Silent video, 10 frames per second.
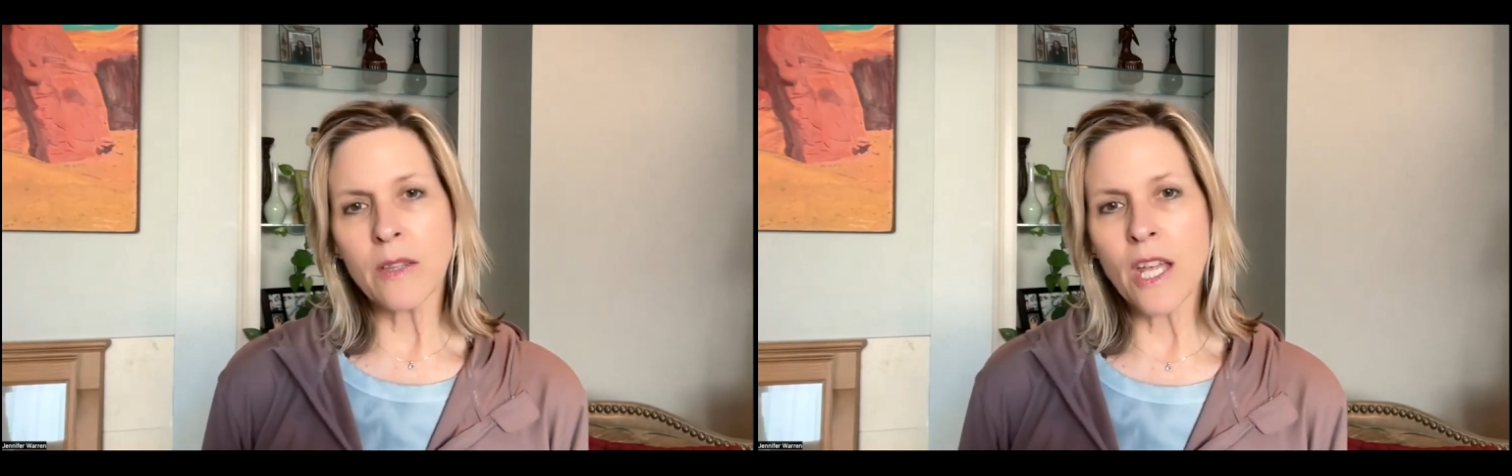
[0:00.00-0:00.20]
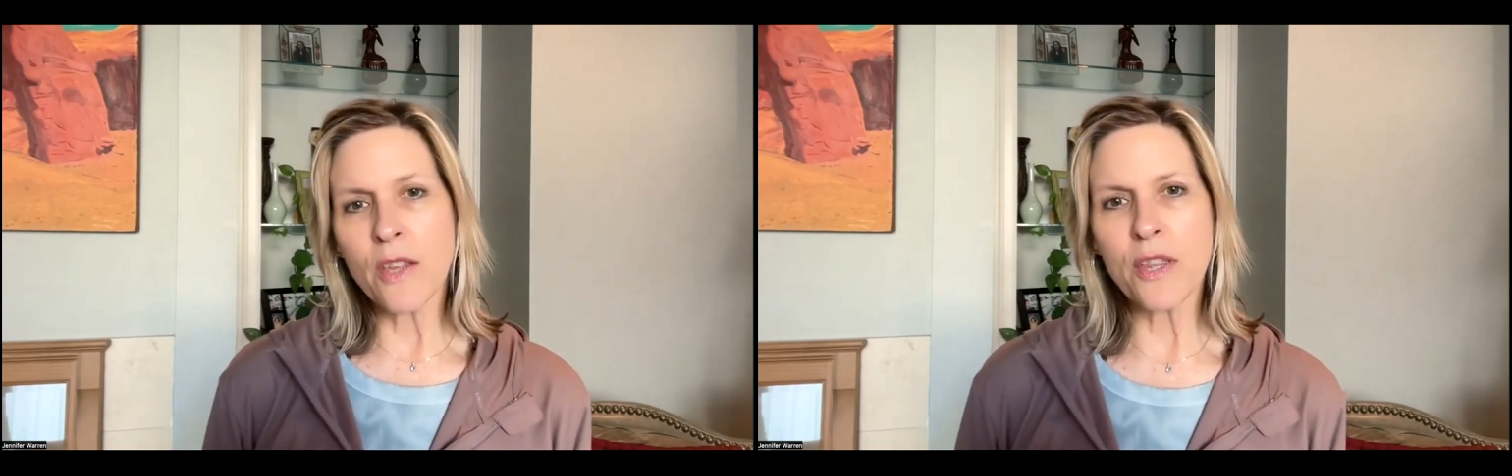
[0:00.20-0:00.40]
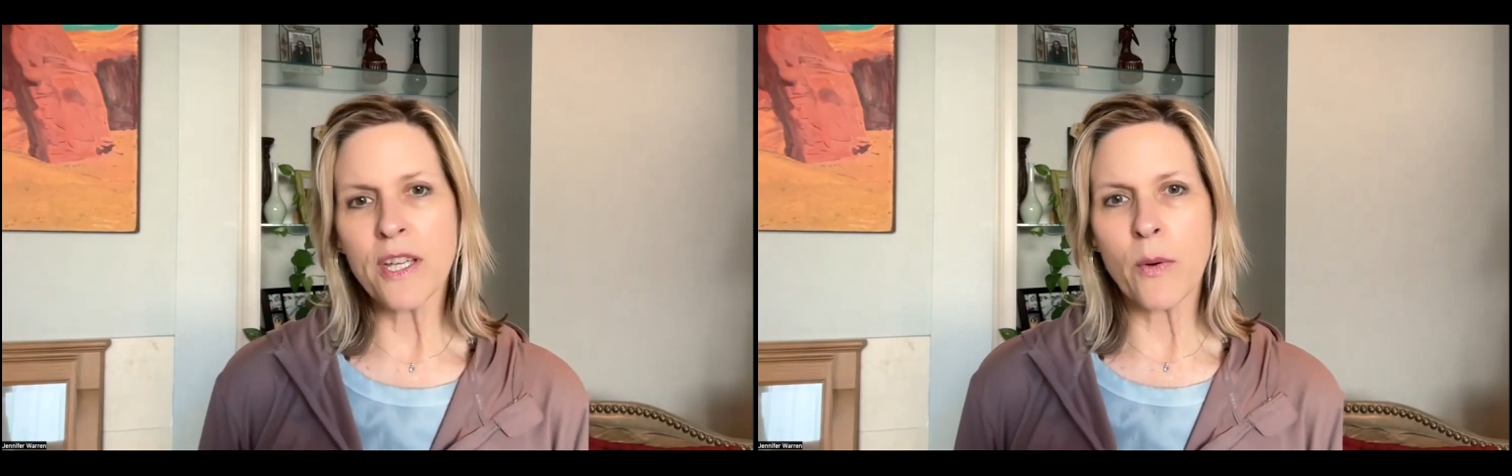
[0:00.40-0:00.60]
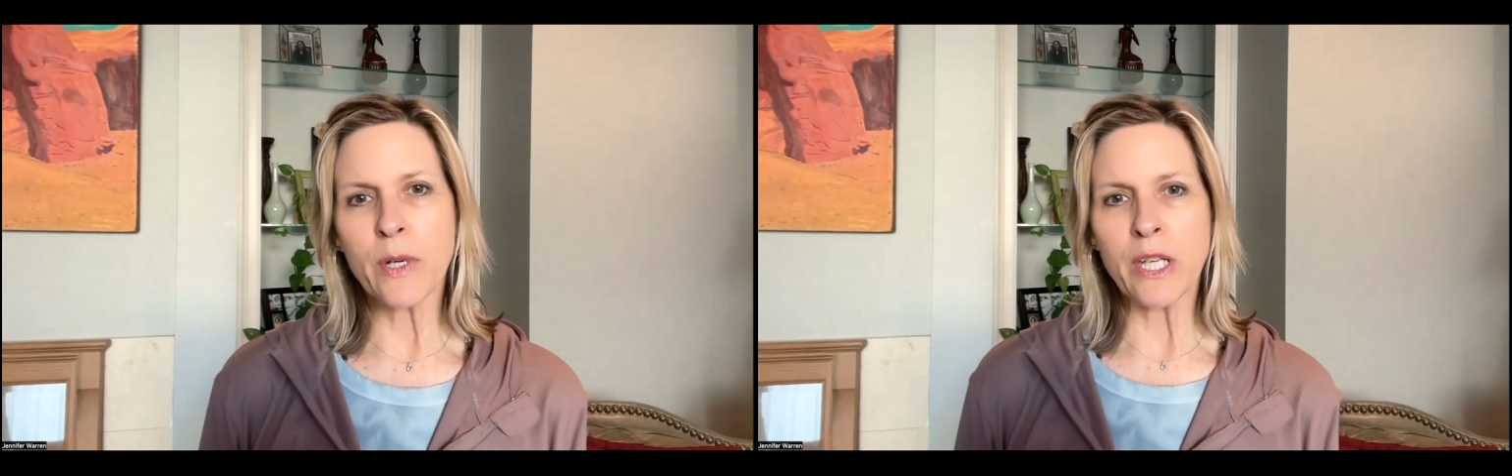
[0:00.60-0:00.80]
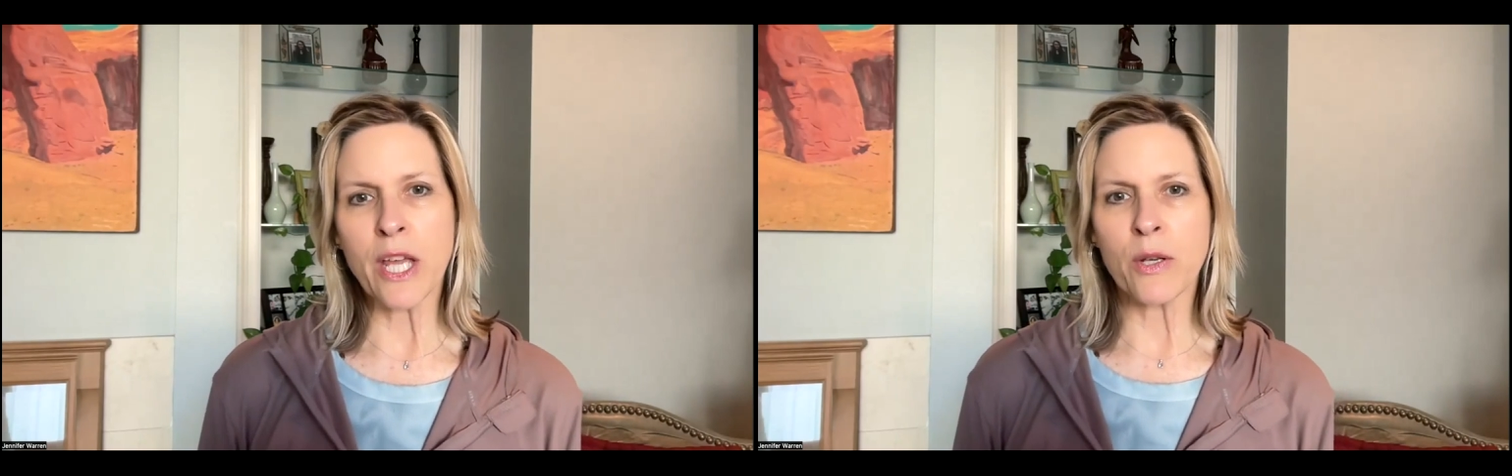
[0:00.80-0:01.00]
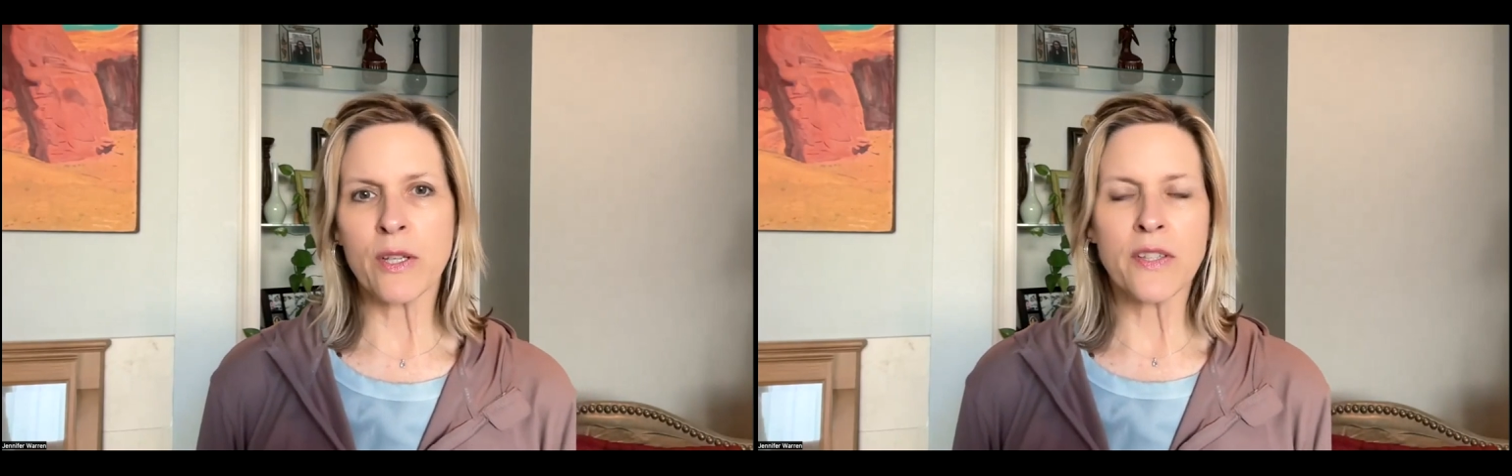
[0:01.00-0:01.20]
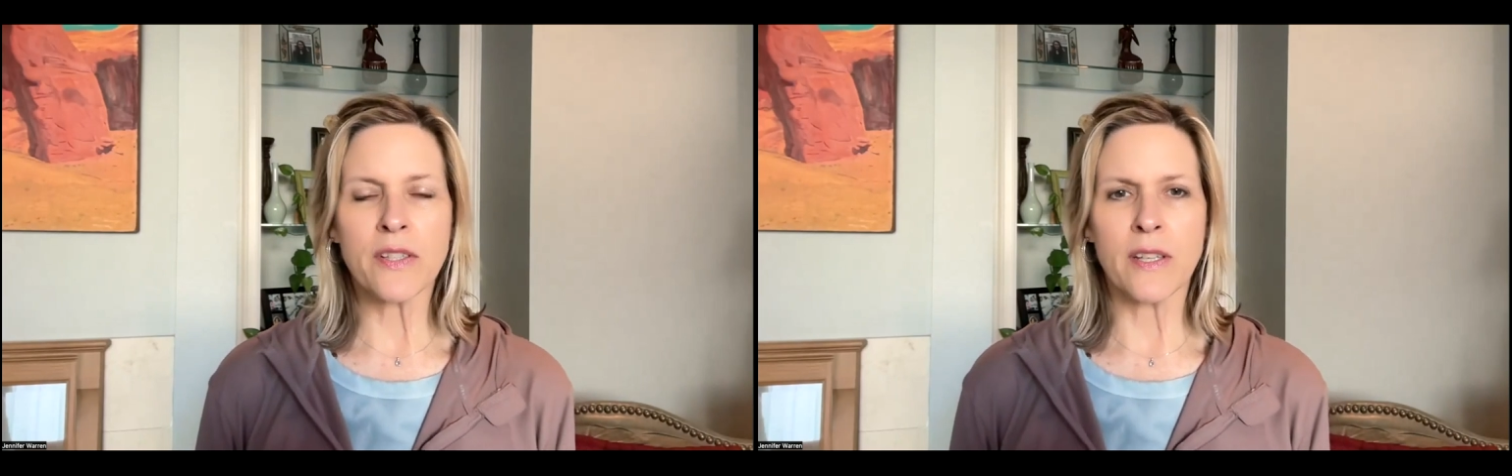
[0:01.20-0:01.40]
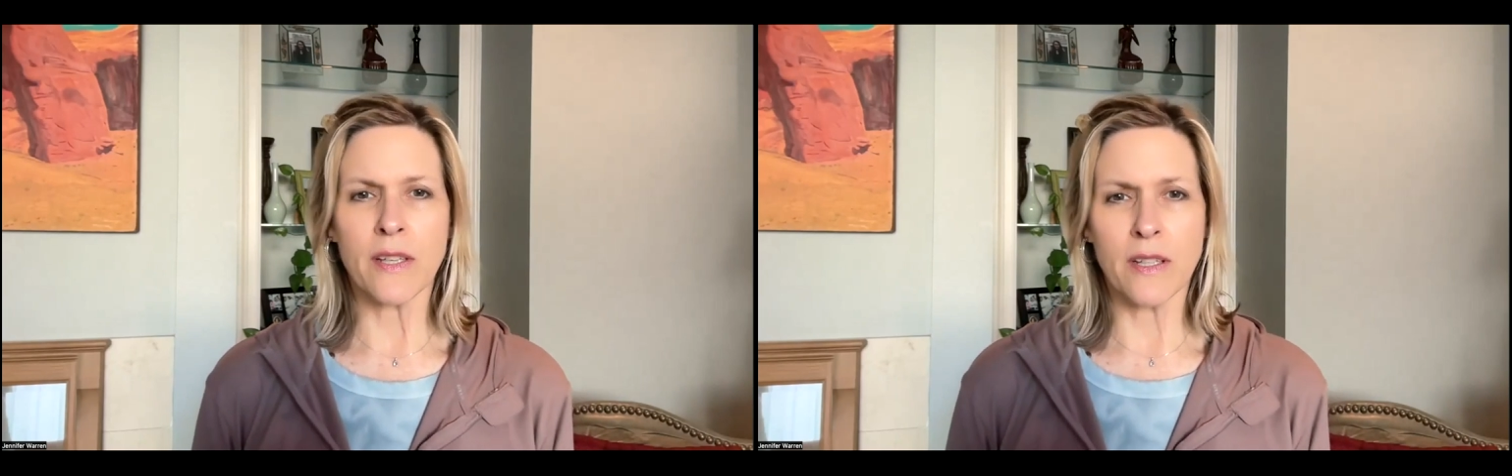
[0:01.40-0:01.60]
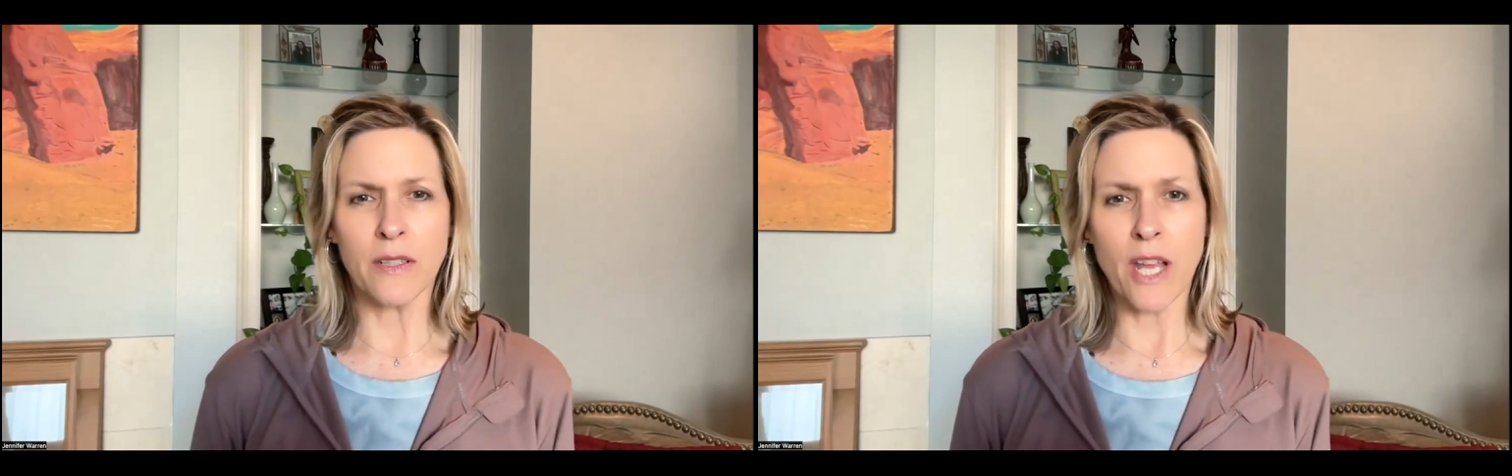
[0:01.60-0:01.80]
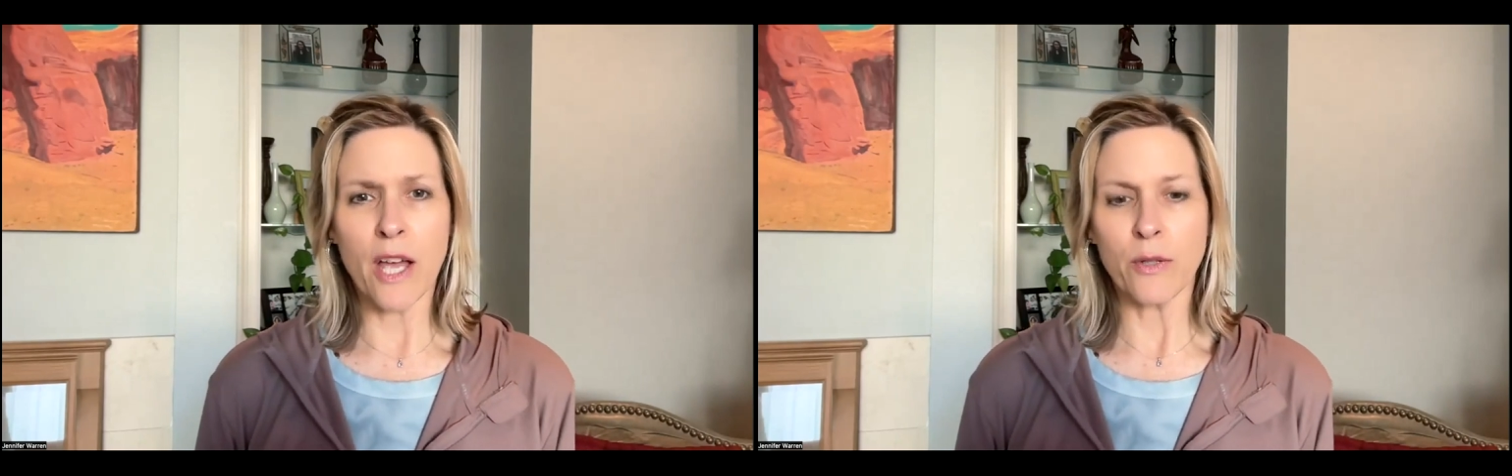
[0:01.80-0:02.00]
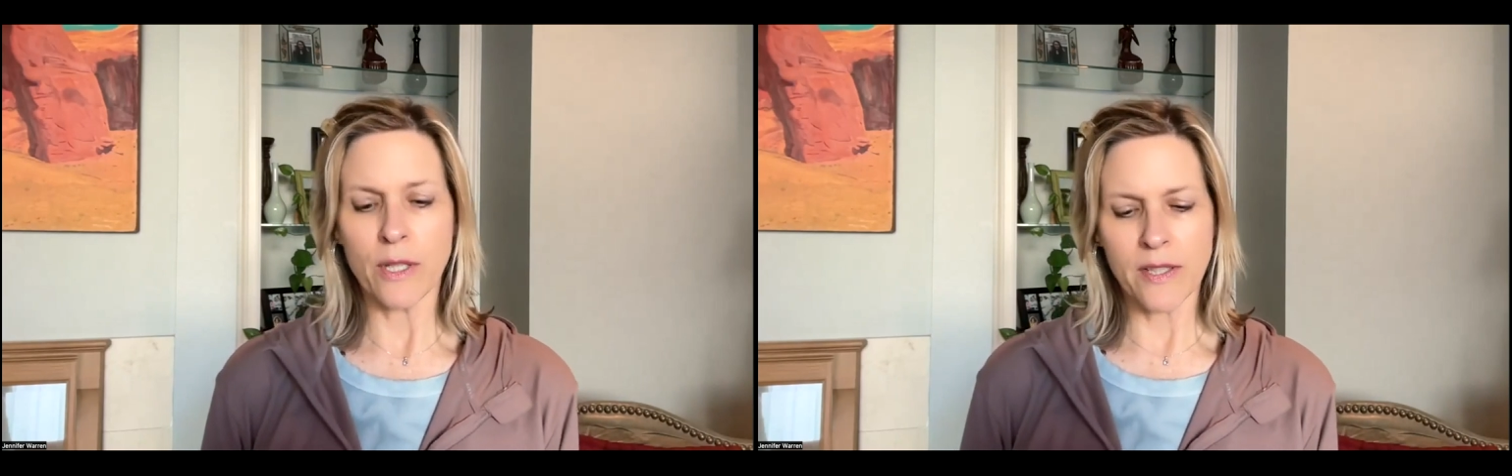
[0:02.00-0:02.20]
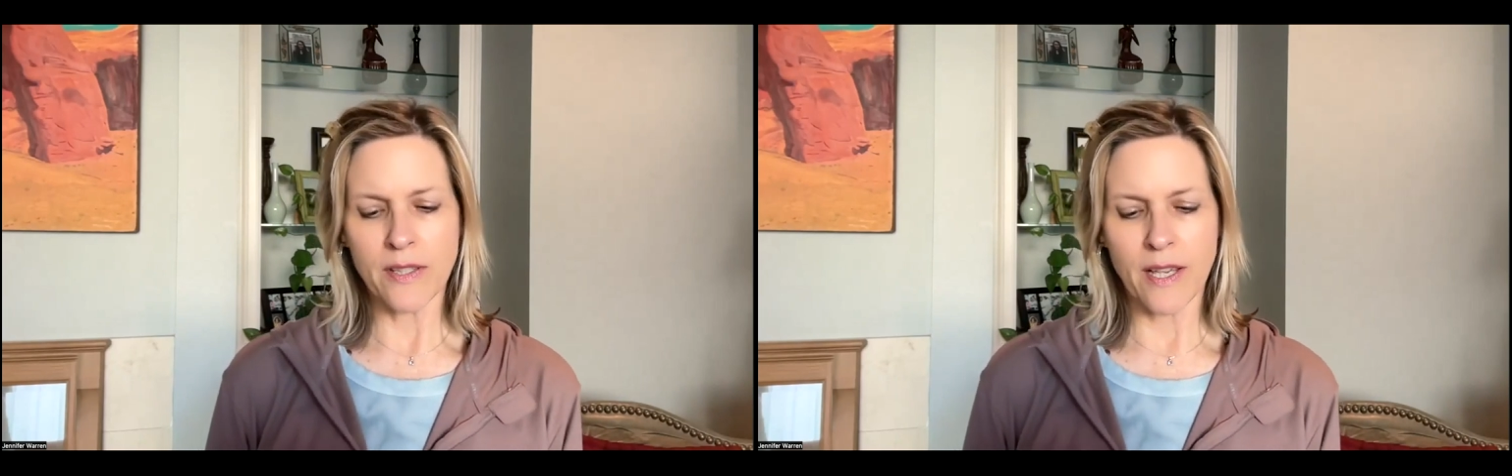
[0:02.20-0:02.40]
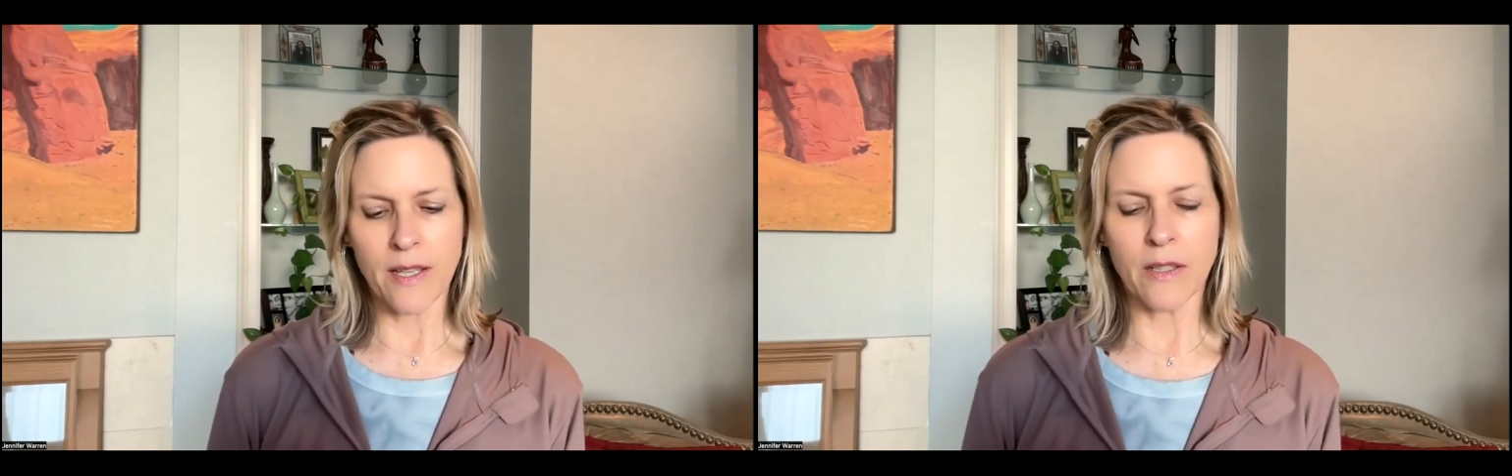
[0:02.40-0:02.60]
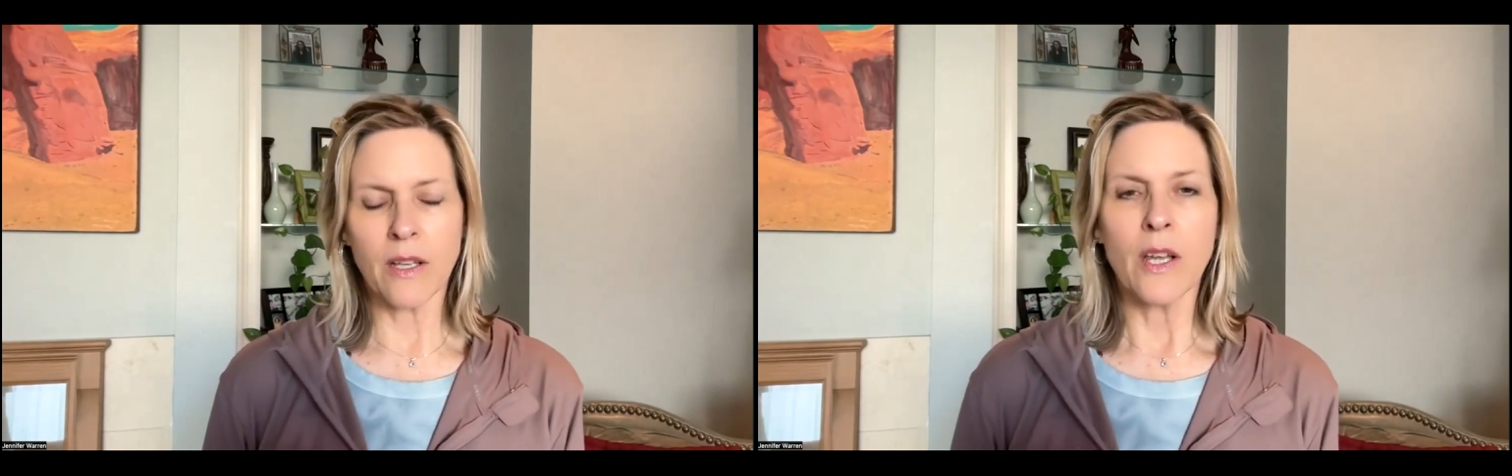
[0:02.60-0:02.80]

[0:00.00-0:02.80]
the other thing I want to note is that